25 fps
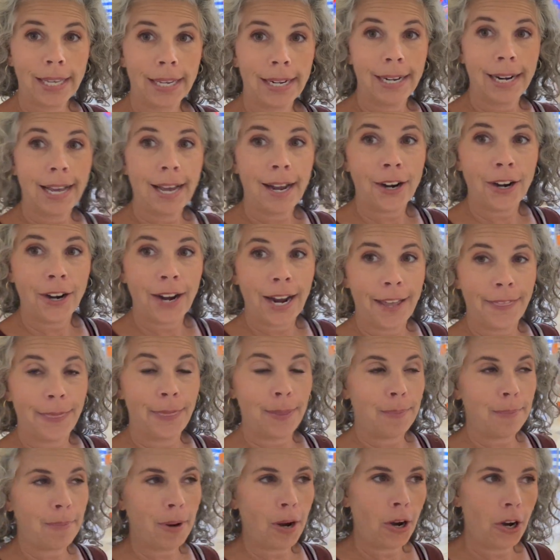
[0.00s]
and I are at
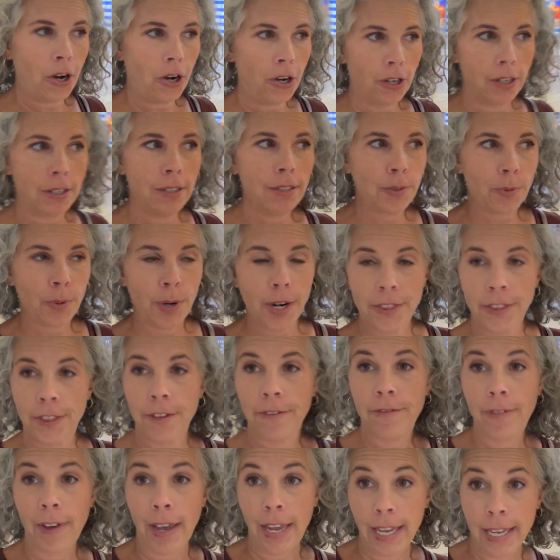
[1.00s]
the mall. We're at the
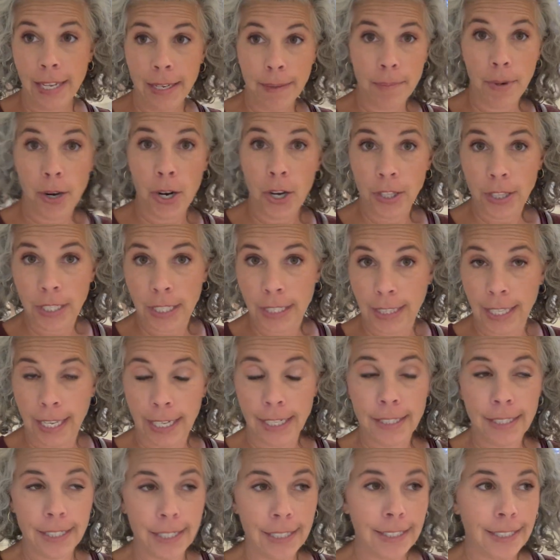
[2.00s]
Fayette Mall in
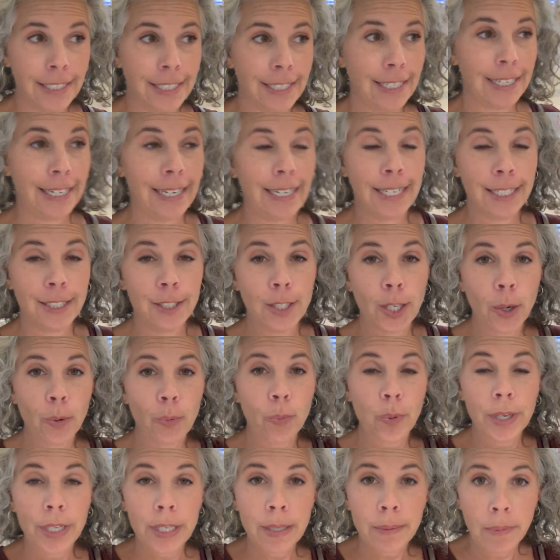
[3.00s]
Lexington, and it's a
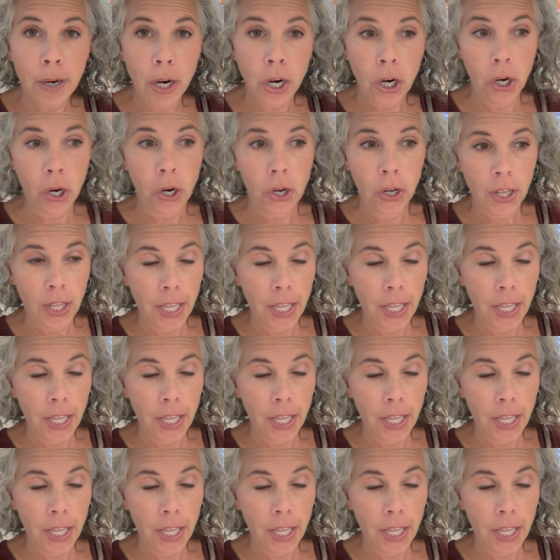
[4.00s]
real mall.